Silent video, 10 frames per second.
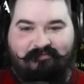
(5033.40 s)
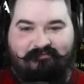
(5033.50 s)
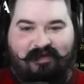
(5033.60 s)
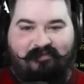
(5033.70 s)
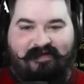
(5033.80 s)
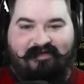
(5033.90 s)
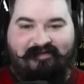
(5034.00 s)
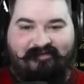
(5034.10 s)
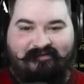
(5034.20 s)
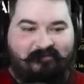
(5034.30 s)
Maybe.
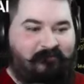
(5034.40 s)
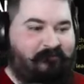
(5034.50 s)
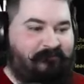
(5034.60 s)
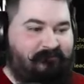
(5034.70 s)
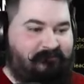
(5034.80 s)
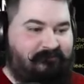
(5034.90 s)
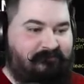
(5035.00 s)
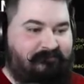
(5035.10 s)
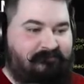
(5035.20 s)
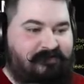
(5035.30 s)

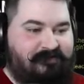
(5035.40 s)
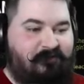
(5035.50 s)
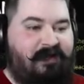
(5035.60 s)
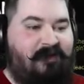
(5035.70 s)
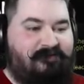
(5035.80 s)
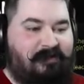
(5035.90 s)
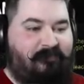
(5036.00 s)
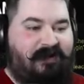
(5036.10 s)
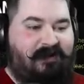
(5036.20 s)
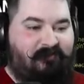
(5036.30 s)
How's it going now? What's up,
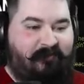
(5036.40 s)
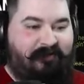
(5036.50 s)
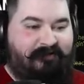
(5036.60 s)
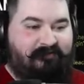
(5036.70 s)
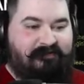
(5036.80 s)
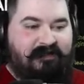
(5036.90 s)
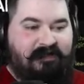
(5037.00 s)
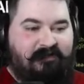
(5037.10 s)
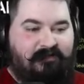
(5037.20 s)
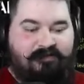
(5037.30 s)
Mike? Hey, do my man.
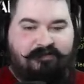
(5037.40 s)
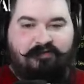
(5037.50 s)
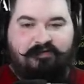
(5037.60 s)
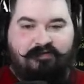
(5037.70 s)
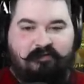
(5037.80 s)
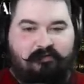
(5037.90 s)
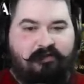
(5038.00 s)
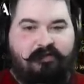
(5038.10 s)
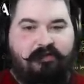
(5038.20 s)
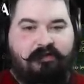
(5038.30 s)
Healer Hunter doing
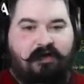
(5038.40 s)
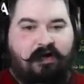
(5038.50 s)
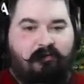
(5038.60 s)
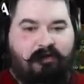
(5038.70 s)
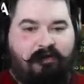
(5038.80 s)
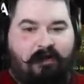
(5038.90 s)
something? Uh, me?